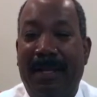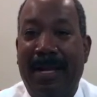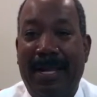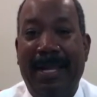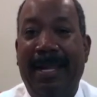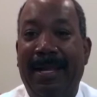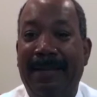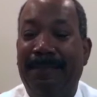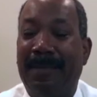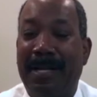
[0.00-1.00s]

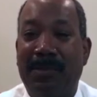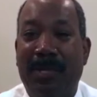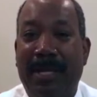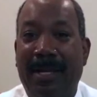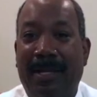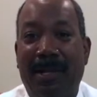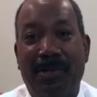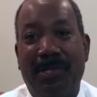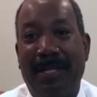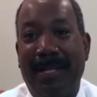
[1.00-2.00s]
Again, as we get
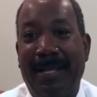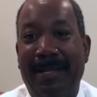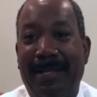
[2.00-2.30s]
close to the end